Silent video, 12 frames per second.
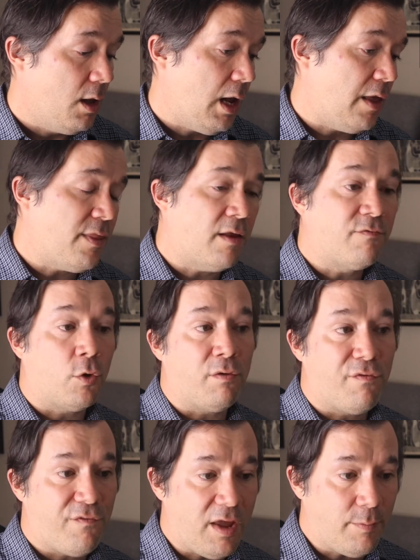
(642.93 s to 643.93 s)
And then very
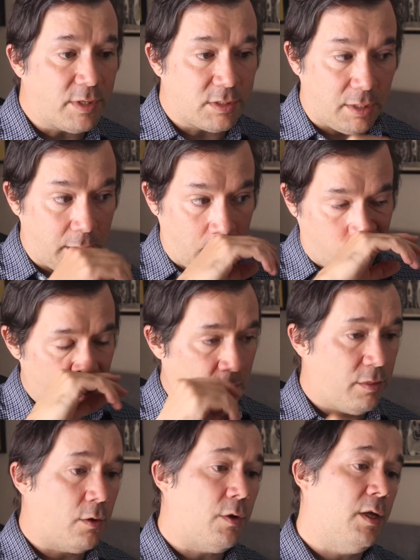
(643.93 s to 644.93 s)
famously,
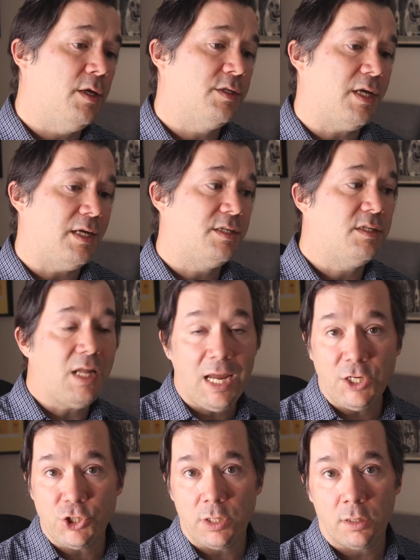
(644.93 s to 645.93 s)
there is a
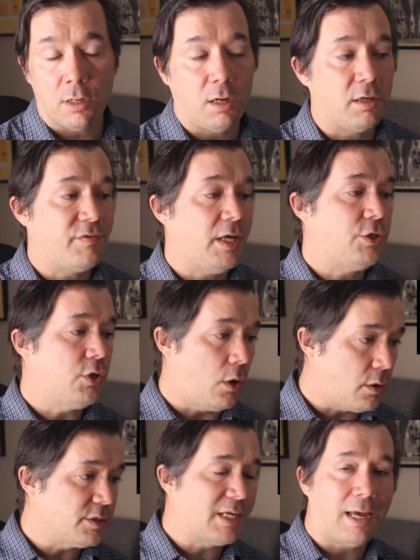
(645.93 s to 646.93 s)
staging of A
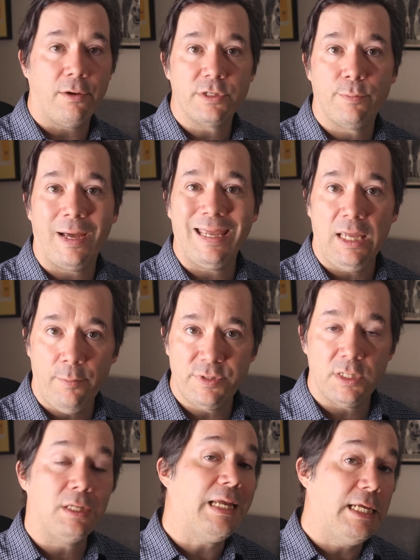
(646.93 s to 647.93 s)
Doll's House by
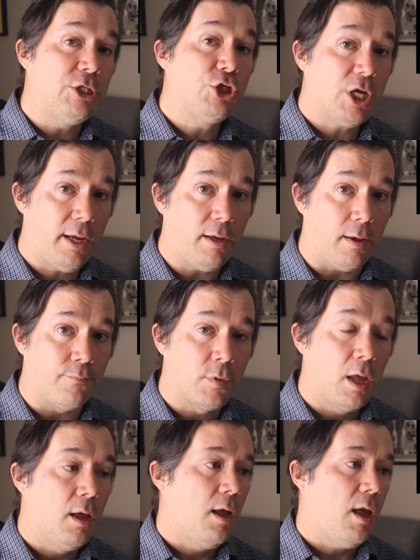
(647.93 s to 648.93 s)
Ibsen in China.
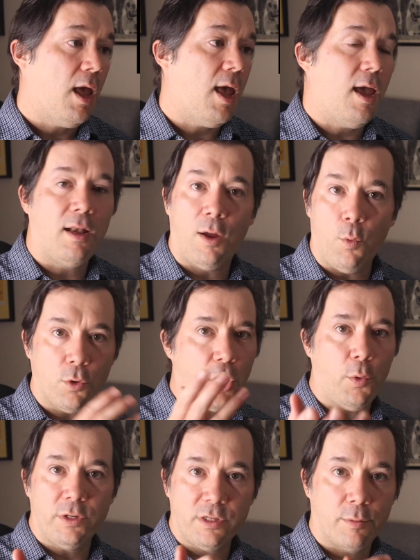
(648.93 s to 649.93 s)
And I won't
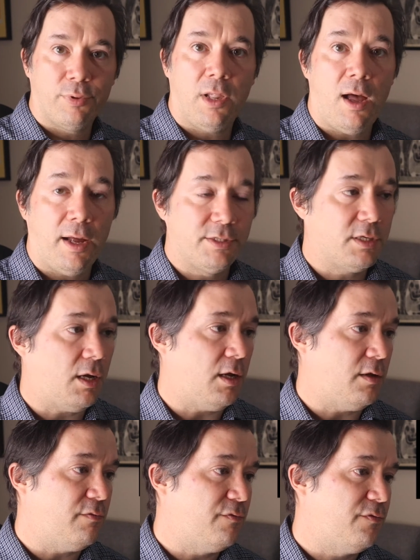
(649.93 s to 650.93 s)
go into the plot
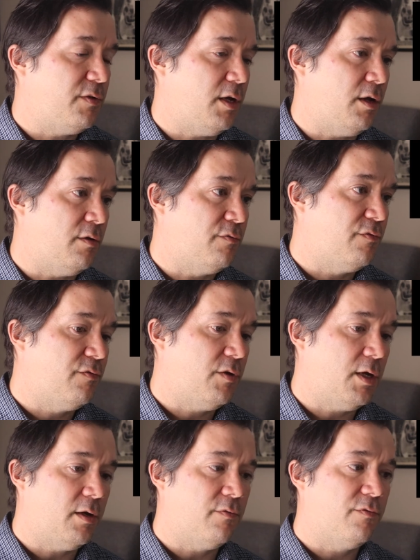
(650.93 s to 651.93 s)
of
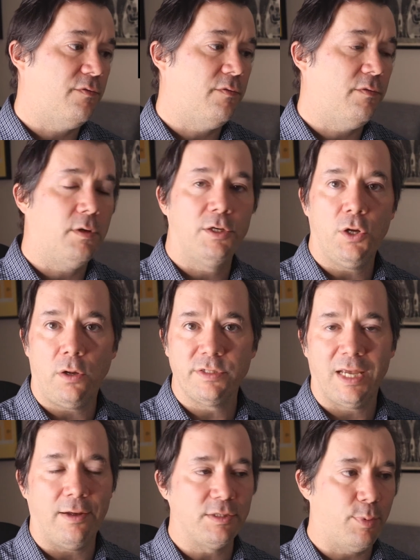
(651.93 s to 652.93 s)
A Doll's
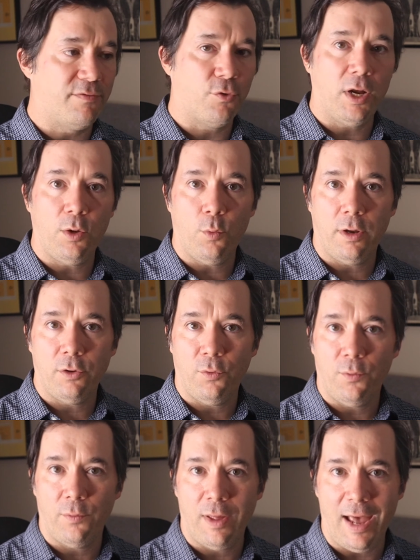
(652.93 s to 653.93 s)
House, but for anyone
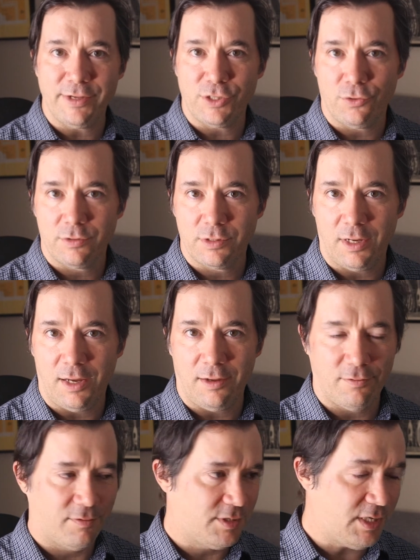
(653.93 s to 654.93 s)
who hasn't
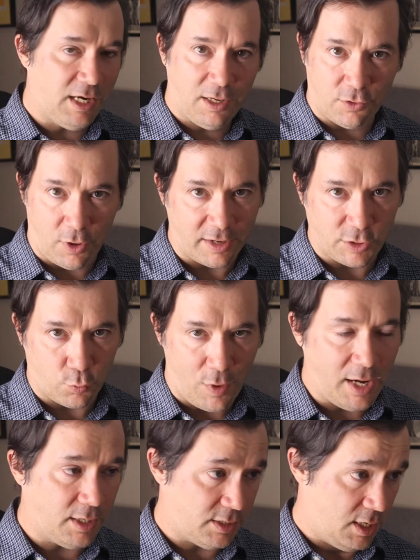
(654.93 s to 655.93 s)
seen it or hasn't
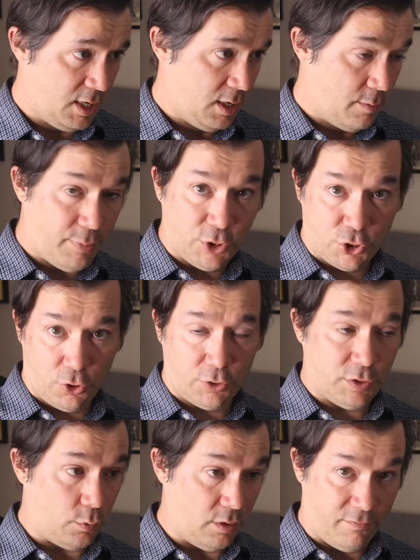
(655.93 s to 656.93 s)
read it, be sure
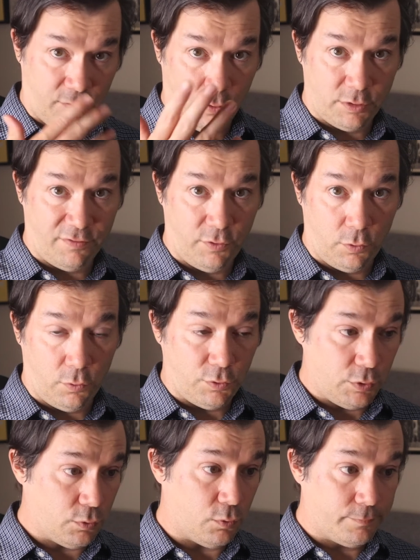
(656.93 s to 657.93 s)
to. And for those of you who
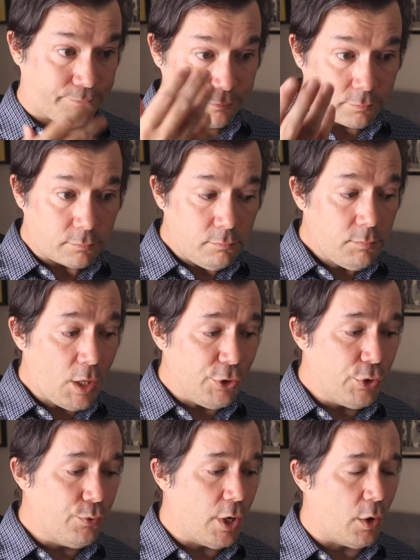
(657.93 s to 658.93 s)
do,
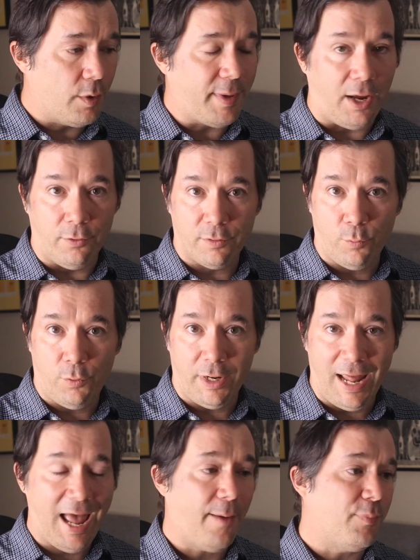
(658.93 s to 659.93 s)
you know about what
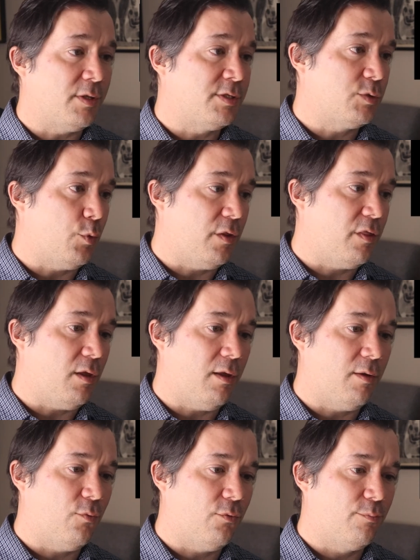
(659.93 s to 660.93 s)
happens with
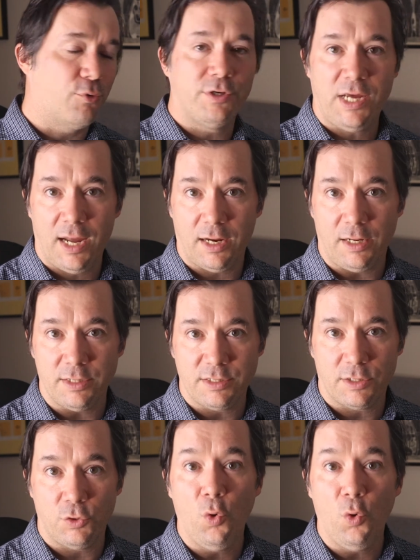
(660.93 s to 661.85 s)
the protagonist,